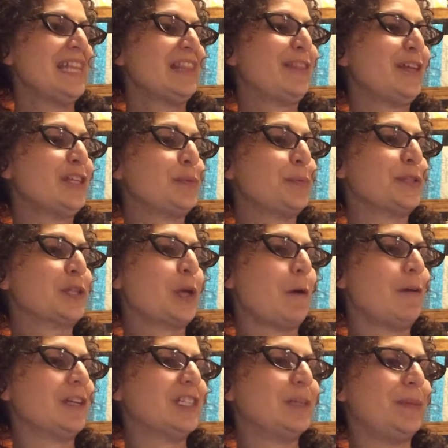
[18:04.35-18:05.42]
This was
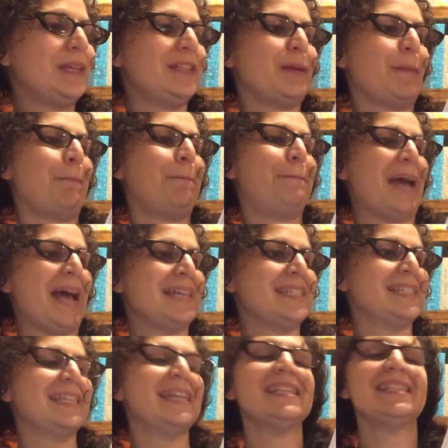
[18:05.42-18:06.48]
going to be the
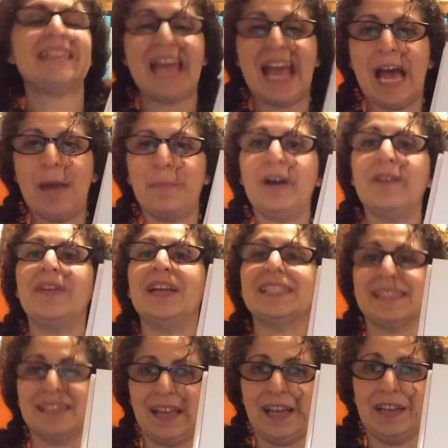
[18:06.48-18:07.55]
best nap of
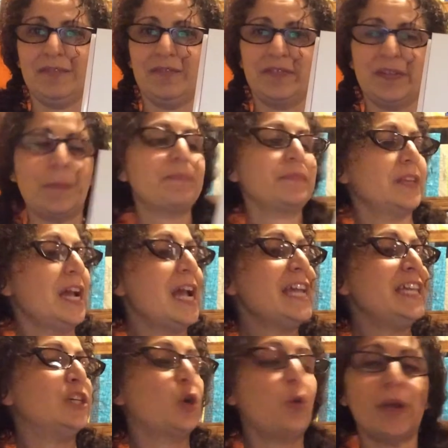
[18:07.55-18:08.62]
his life.
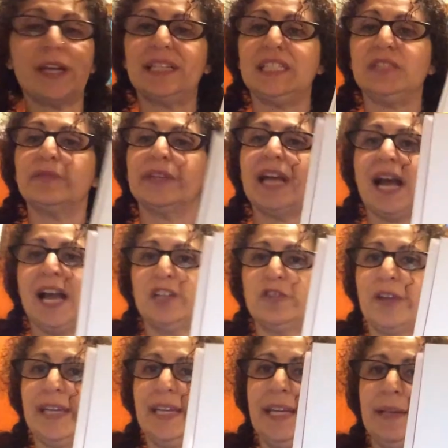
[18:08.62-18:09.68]
He quickly
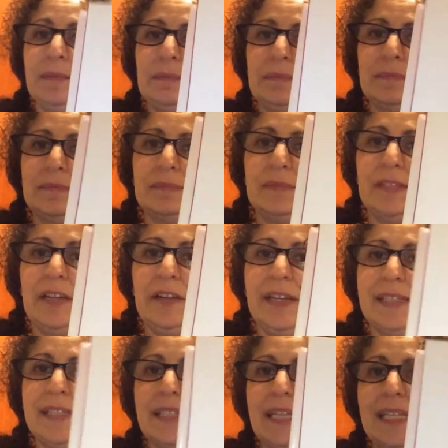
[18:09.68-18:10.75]
rehydrated. There he
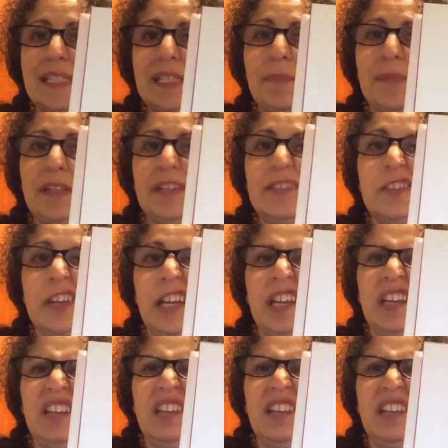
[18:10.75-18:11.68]
is, getting something to drink.